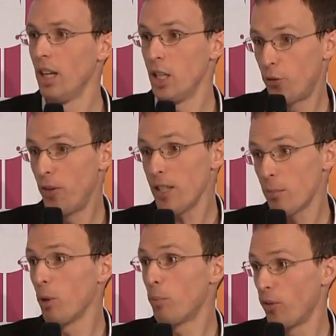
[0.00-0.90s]
it's
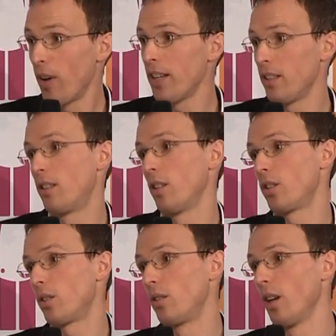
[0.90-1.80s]
feasible provided
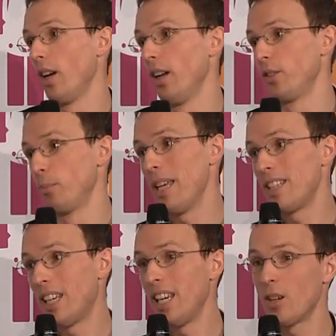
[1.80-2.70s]
the
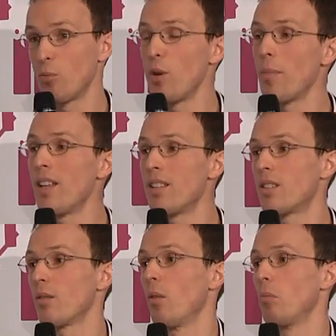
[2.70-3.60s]
basic income
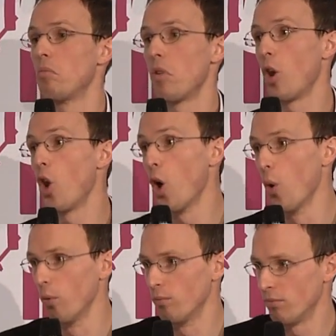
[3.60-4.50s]
remains
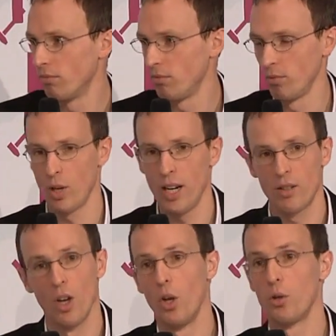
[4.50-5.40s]
low, right?